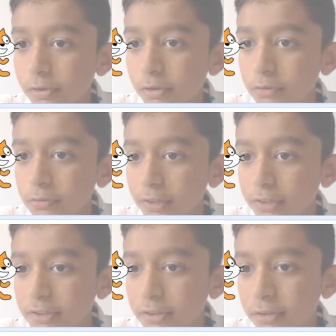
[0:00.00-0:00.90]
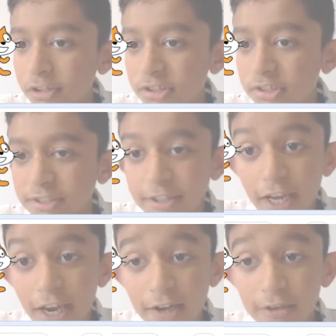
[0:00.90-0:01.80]
let's go to
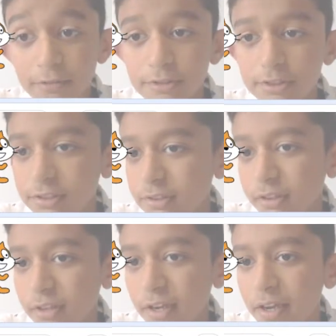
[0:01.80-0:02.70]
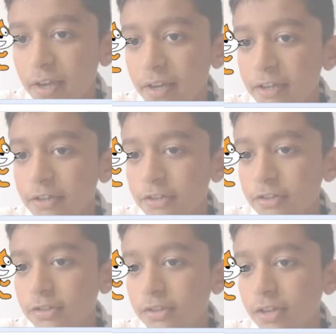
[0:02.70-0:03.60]
sounds, and it should
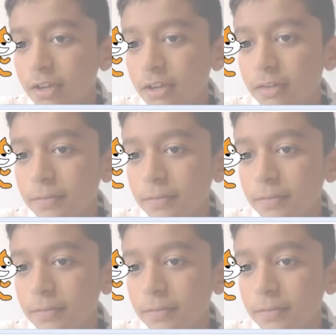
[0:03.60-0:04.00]
say